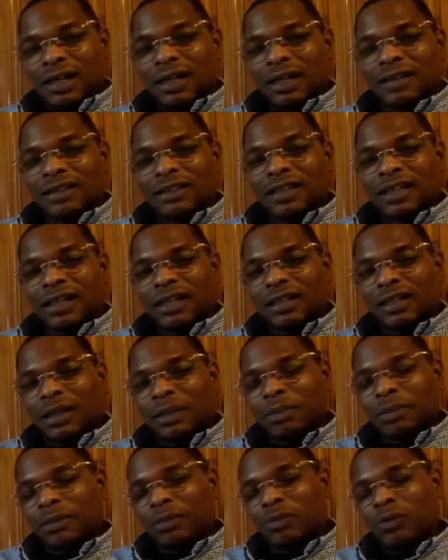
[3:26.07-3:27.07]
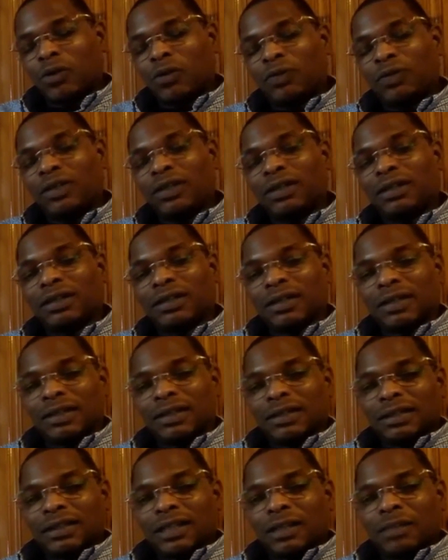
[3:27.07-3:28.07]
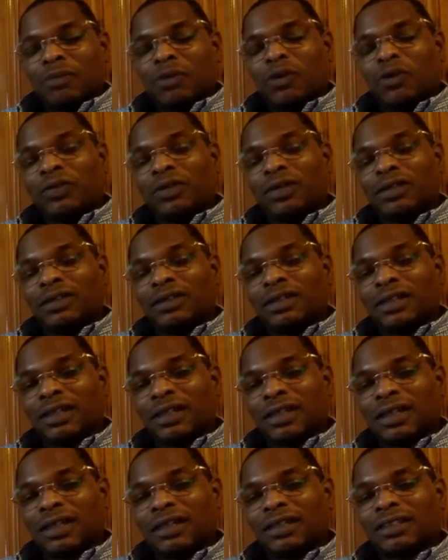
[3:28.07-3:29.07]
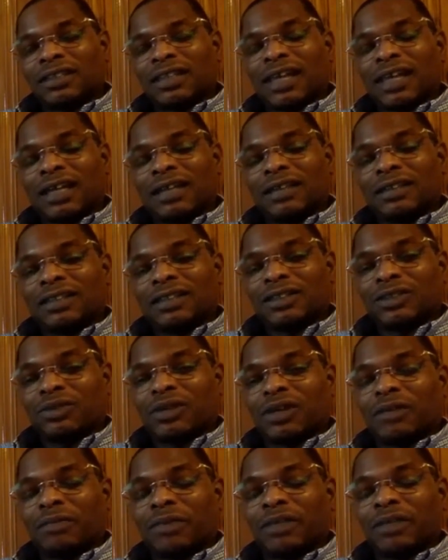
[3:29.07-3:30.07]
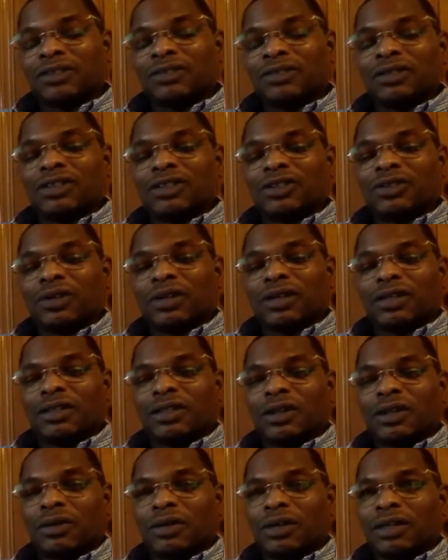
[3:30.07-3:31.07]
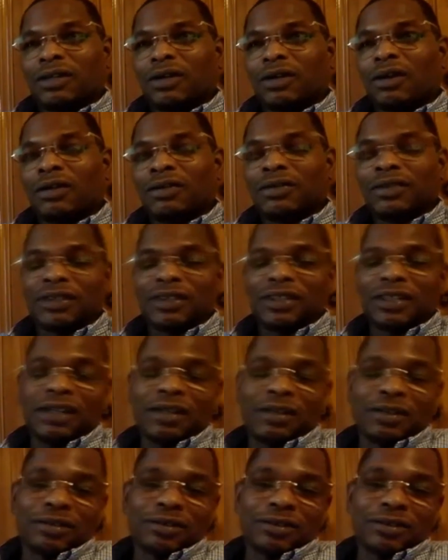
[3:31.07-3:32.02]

setting up the movies and the stages throughout Metro Detroit, you know, in all of the theaters.